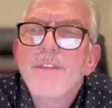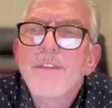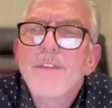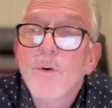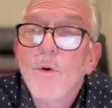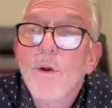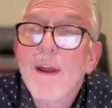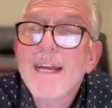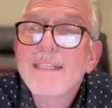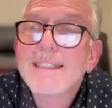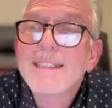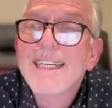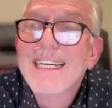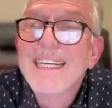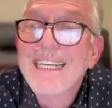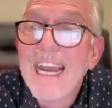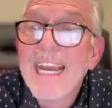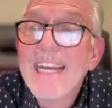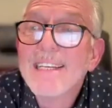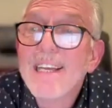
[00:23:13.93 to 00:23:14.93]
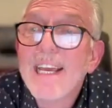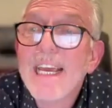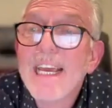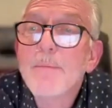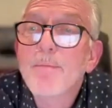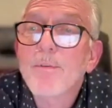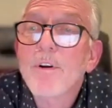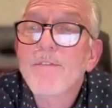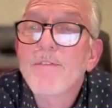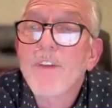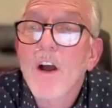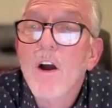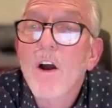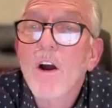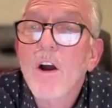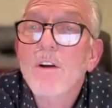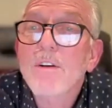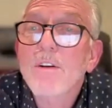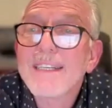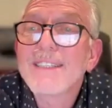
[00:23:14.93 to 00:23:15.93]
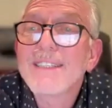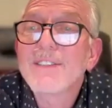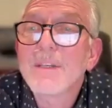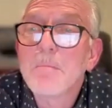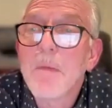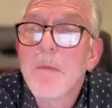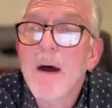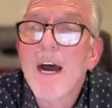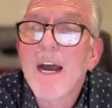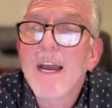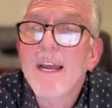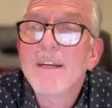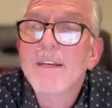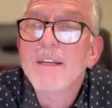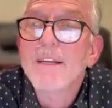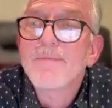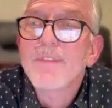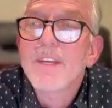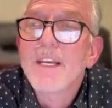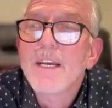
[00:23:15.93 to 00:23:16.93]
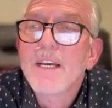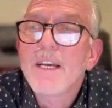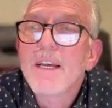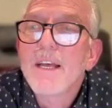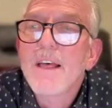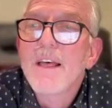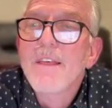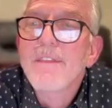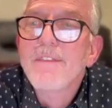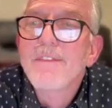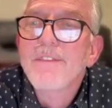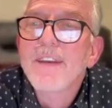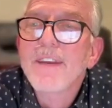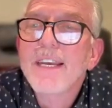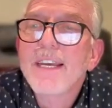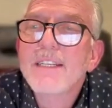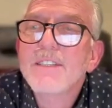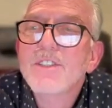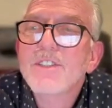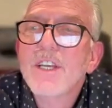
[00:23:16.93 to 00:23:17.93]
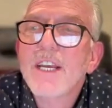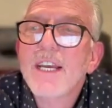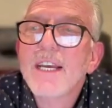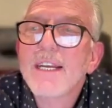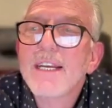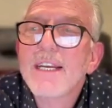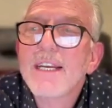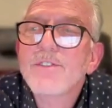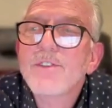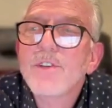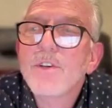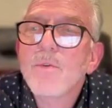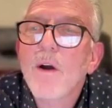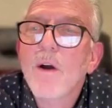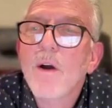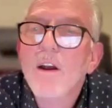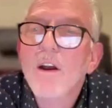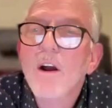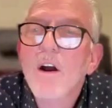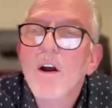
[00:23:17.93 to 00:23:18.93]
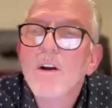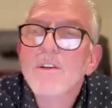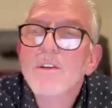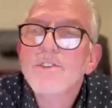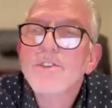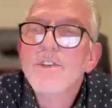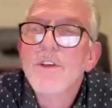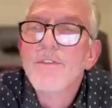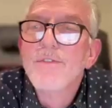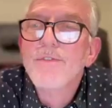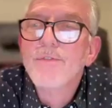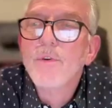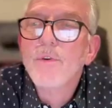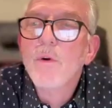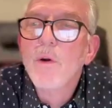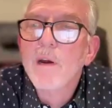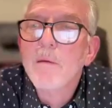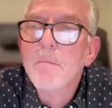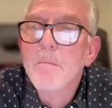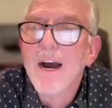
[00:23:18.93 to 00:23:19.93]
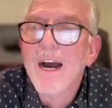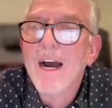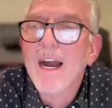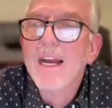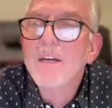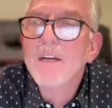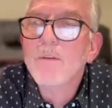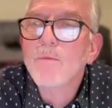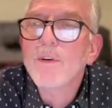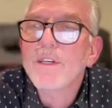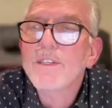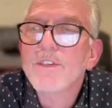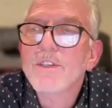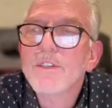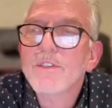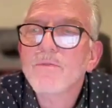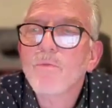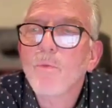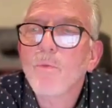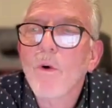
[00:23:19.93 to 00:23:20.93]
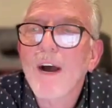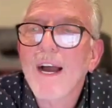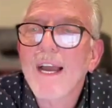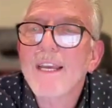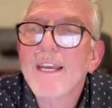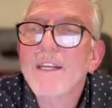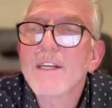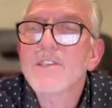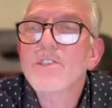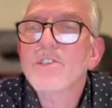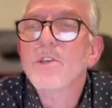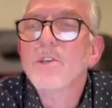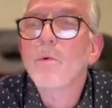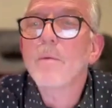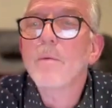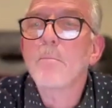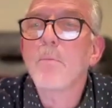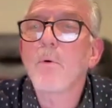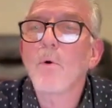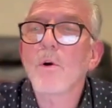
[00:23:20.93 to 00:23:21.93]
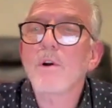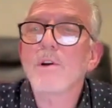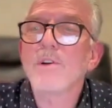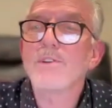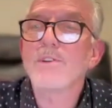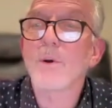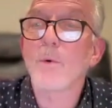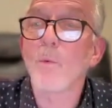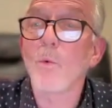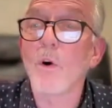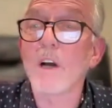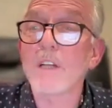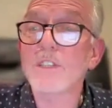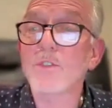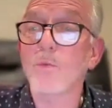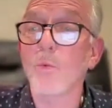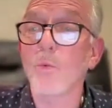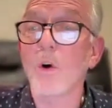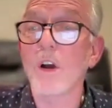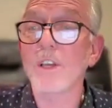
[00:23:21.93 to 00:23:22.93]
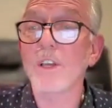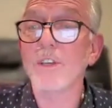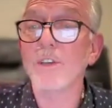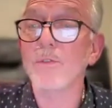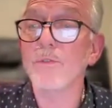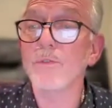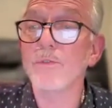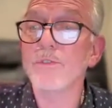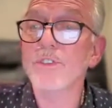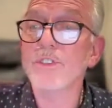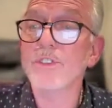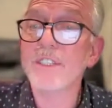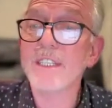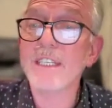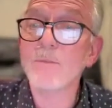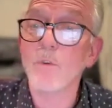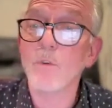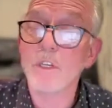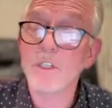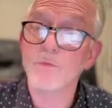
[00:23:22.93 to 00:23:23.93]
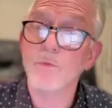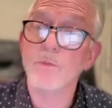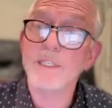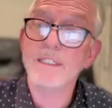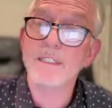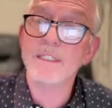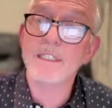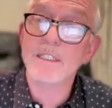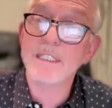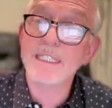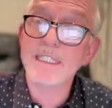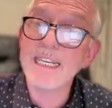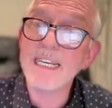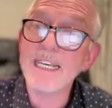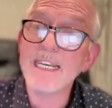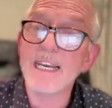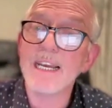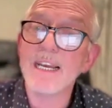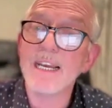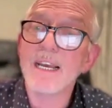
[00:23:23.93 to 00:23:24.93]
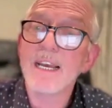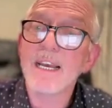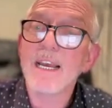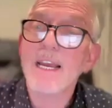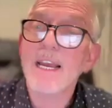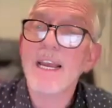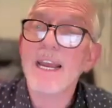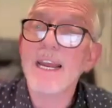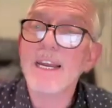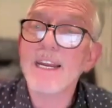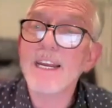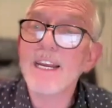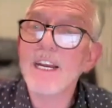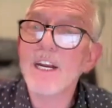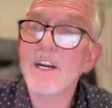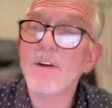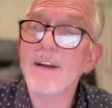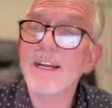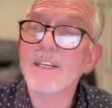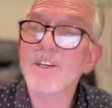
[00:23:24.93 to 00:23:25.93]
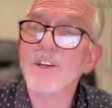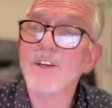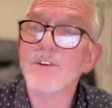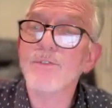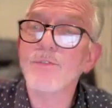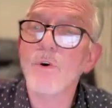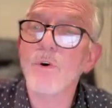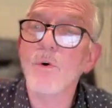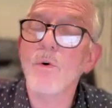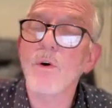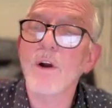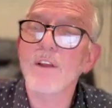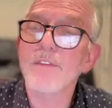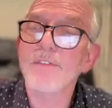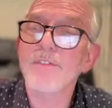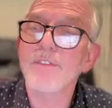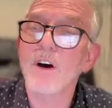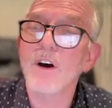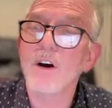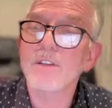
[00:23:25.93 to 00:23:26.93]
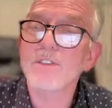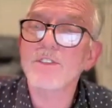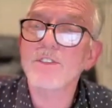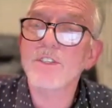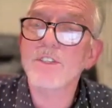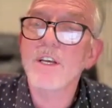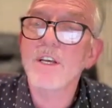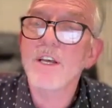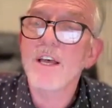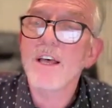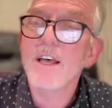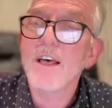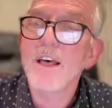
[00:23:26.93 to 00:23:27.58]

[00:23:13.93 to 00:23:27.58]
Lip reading: The great gatekeeper of the heart is the mind. Things get into our hearts through our mind, which is why it is so important to watch what you see, what we see and hear, and control our thoughts.